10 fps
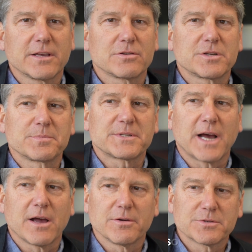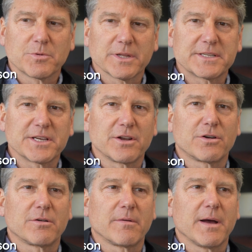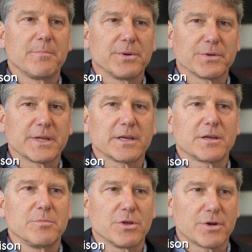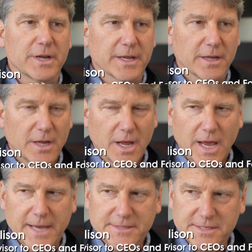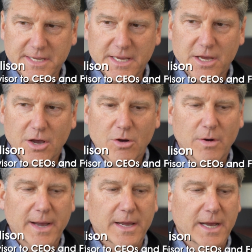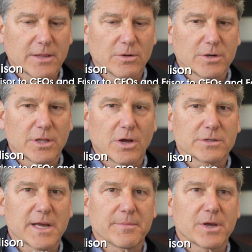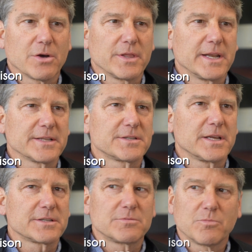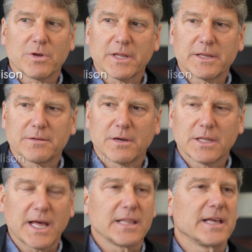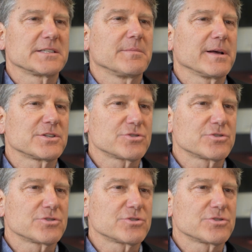leadership style is really centered around building community. As a CEO, I learned a long time ago that it's really a lot less about